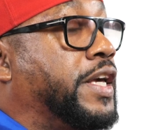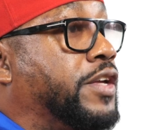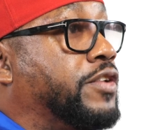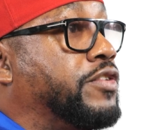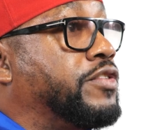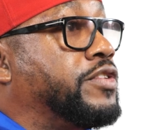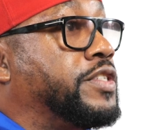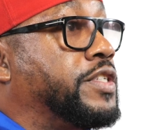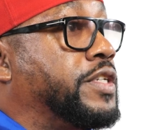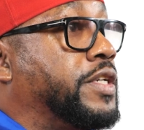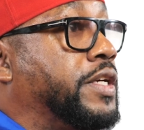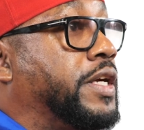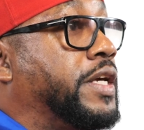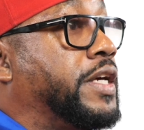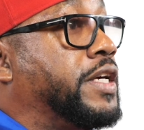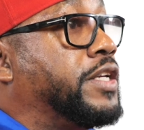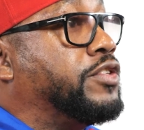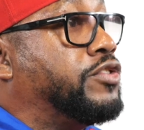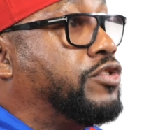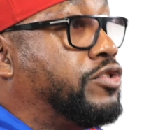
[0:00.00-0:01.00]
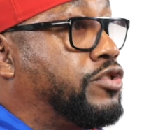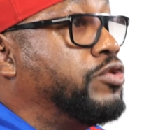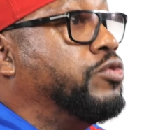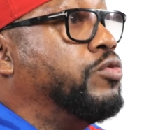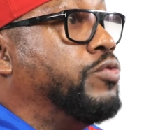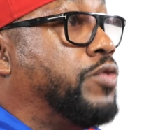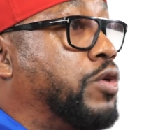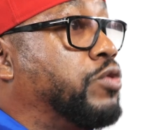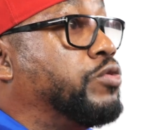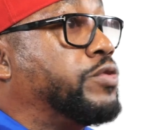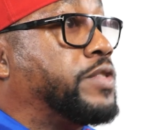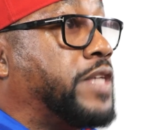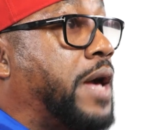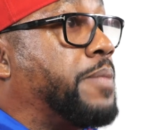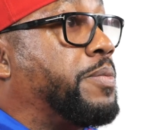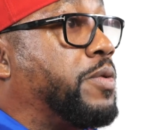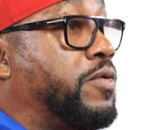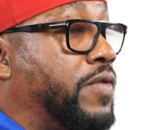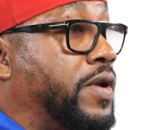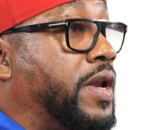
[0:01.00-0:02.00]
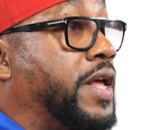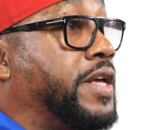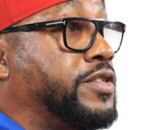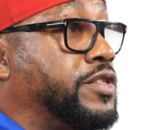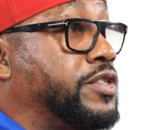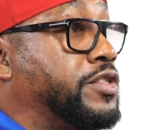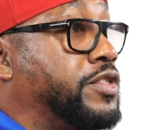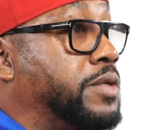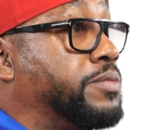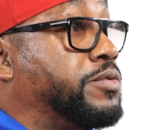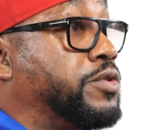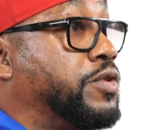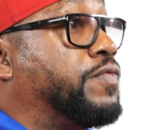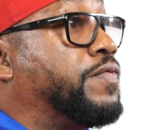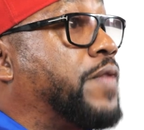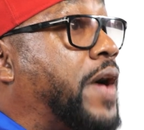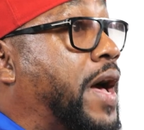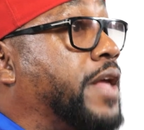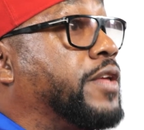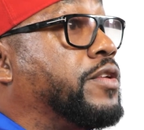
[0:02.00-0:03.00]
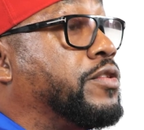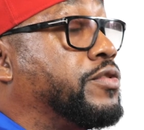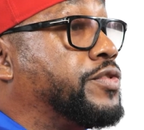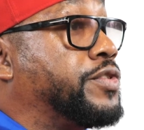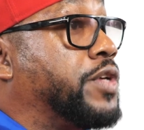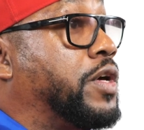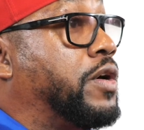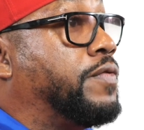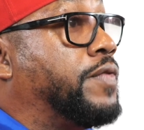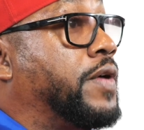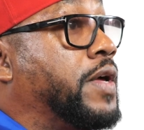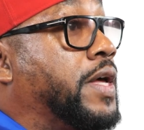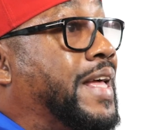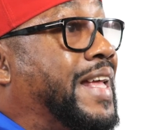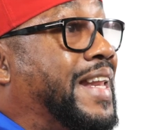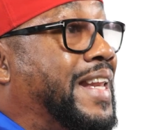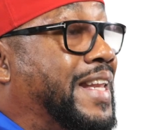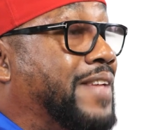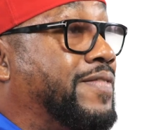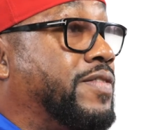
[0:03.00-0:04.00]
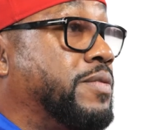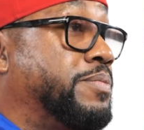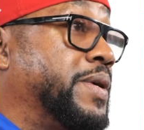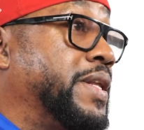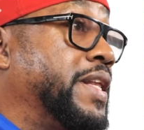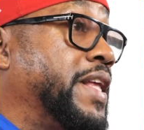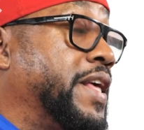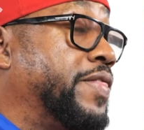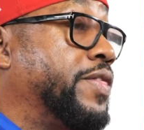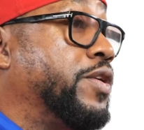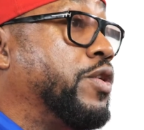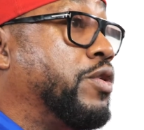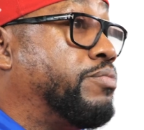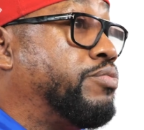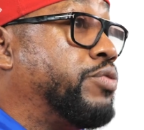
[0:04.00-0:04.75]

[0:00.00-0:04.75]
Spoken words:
energy into those type of relationships. You find yourself living beneath your